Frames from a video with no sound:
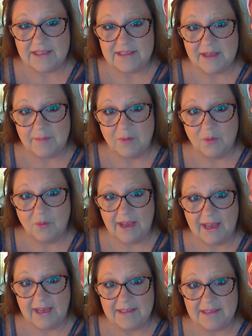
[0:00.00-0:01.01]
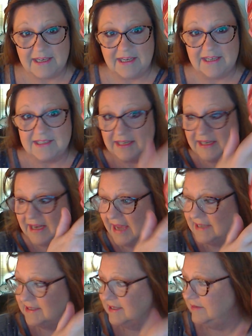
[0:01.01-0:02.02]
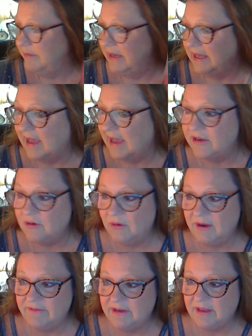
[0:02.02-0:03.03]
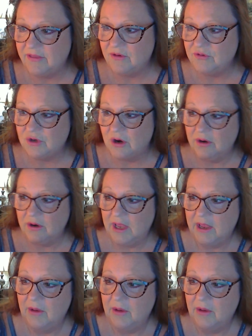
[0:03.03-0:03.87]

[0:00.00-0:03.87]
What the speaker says: it's double wicked and it's nice and big. I don't have another jar.